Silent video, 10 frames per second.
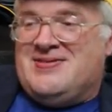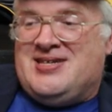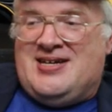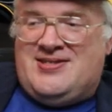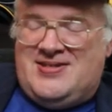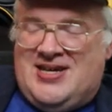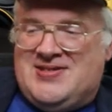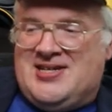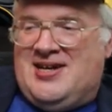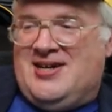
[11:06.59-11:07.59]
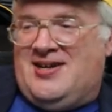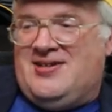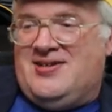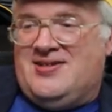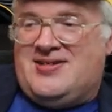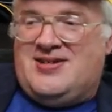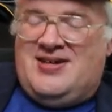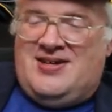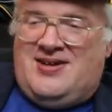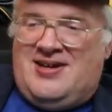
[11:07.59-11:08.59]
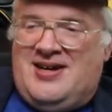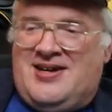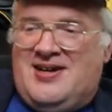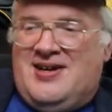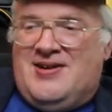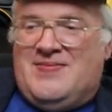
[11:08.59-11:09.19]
Sassi is obviously getting on in years and all that.